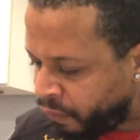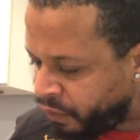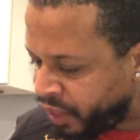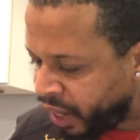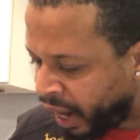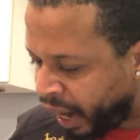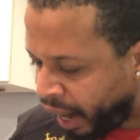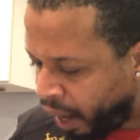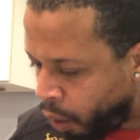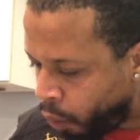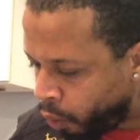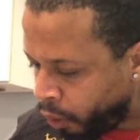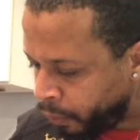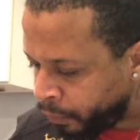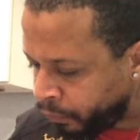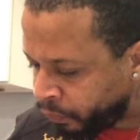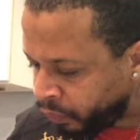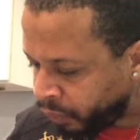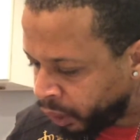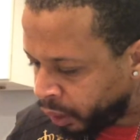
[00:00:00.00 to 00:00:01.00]

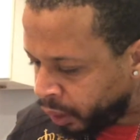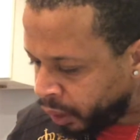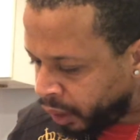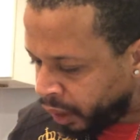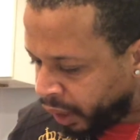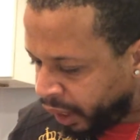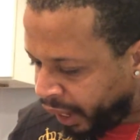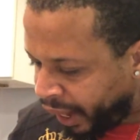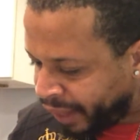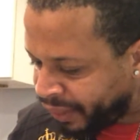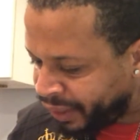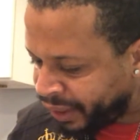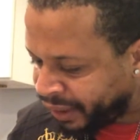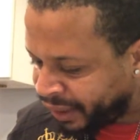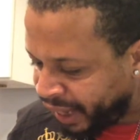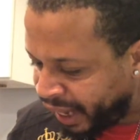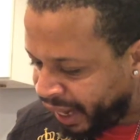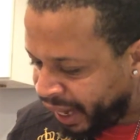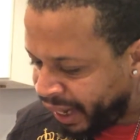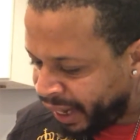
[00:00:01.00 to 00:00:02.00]
Yahweh, and the
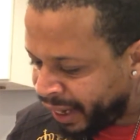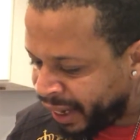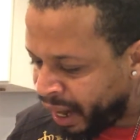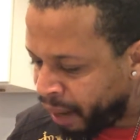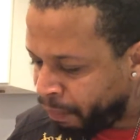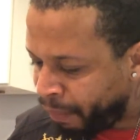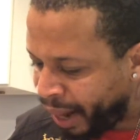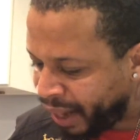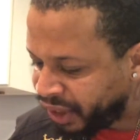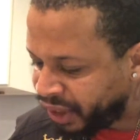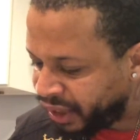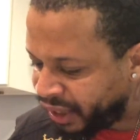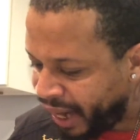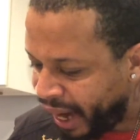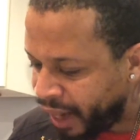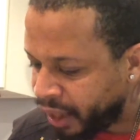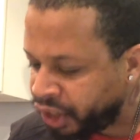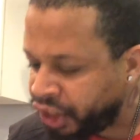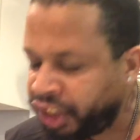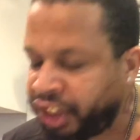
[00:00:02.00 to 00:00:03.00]
dead in
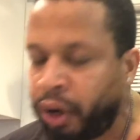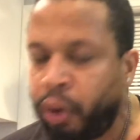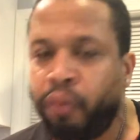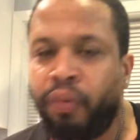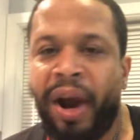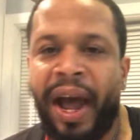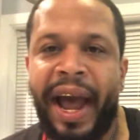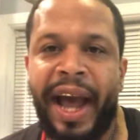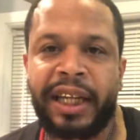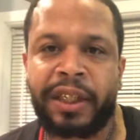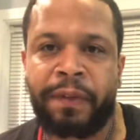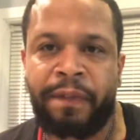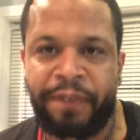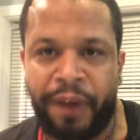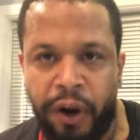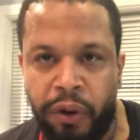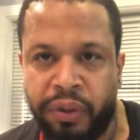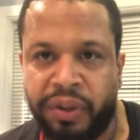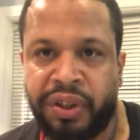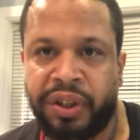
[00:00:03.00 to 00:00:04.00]
Hamashiach shall rise
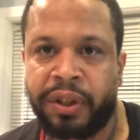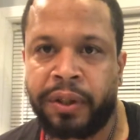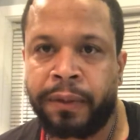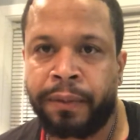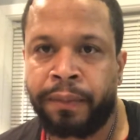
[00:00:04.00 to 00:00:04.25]
first.